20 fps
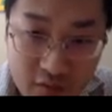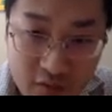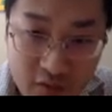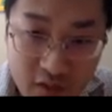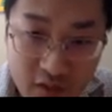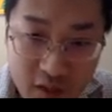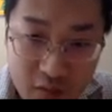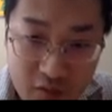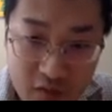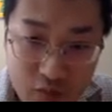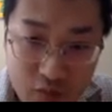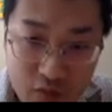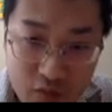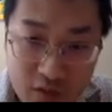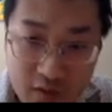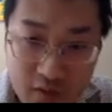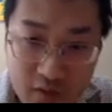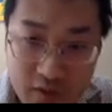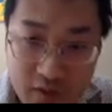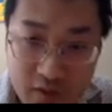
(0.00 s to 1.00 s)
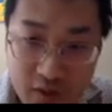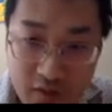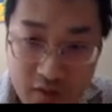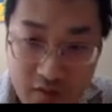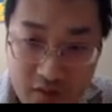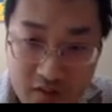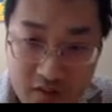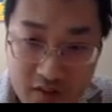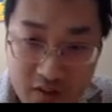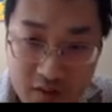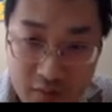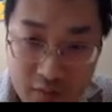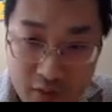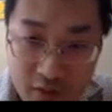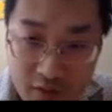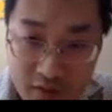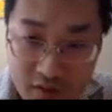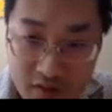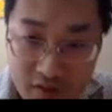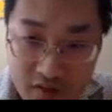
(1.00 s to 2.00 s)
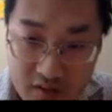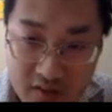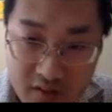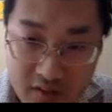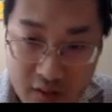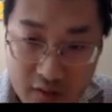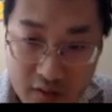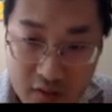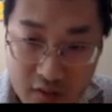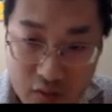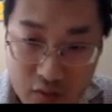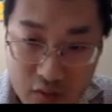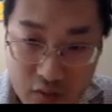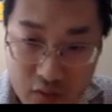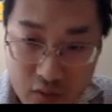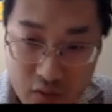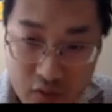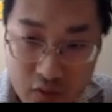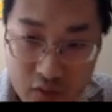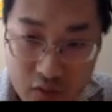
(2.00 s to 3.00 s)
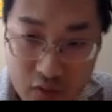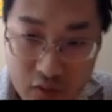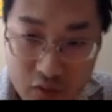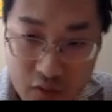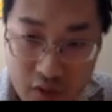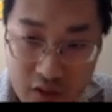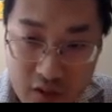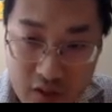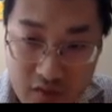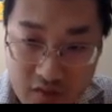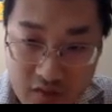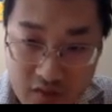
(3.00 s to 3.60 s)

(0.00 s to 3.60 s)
times v. And the second part is delta to h.